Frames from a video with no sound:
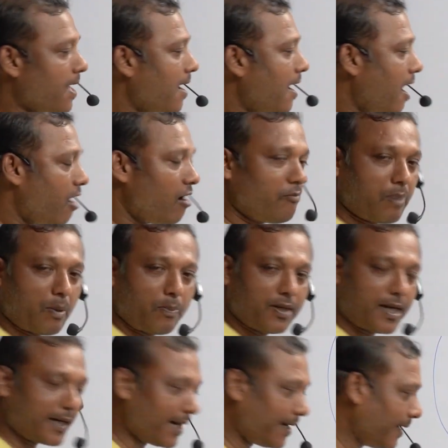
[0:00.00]
how people
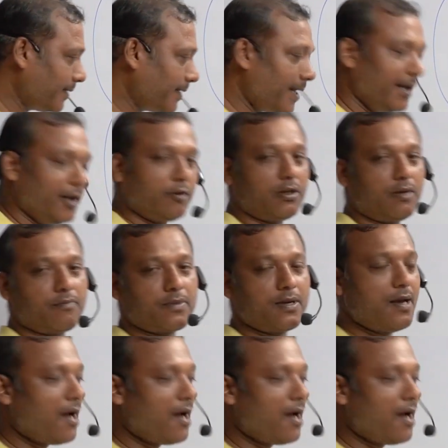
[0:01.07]
are getting their income,